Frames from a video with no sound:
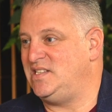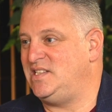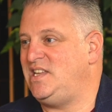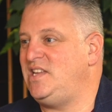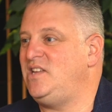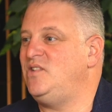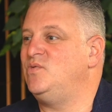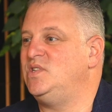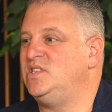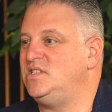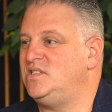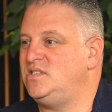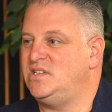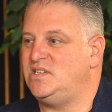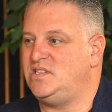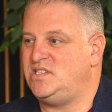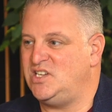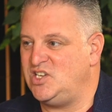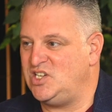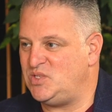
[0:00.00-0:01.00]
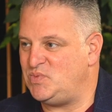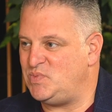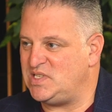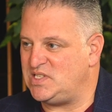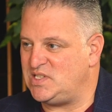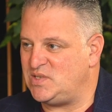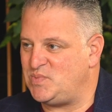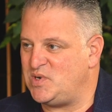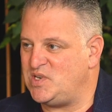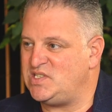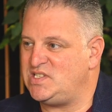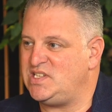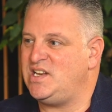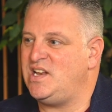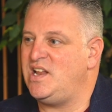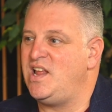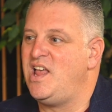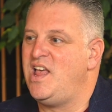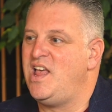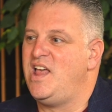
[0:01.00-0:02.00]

He was a serious business person.